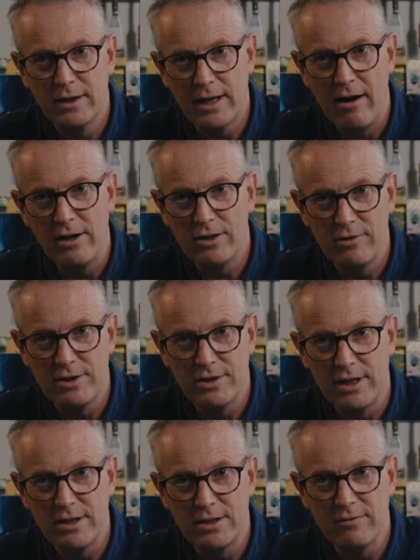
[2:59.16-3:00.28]
the
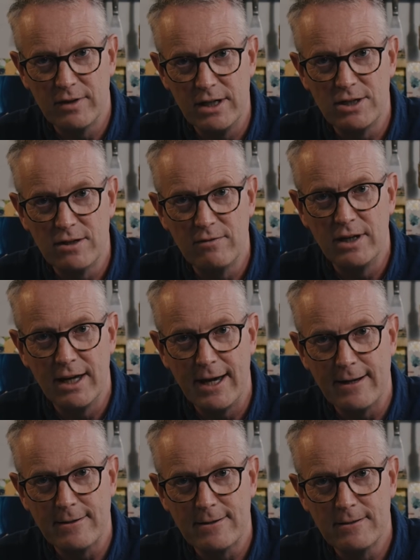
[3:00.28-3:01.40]
characteristics of each of the
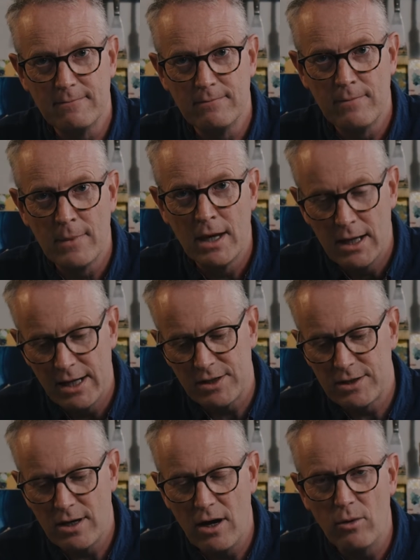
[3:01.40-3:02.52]
inks. Let's
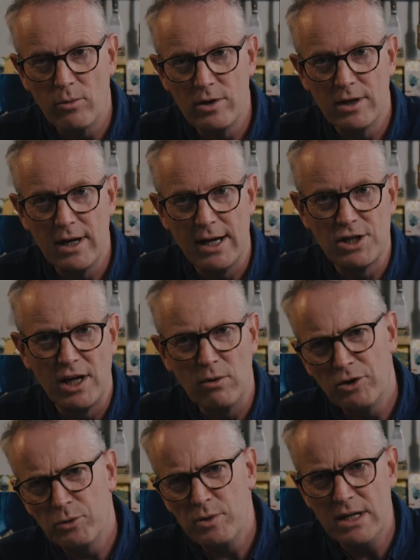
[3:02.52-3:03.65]
start with etching.
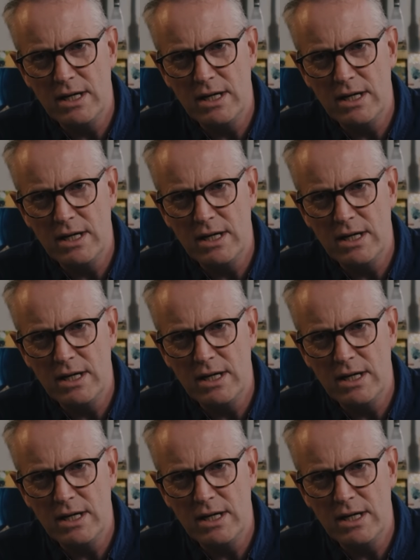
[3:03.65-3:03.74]
What do we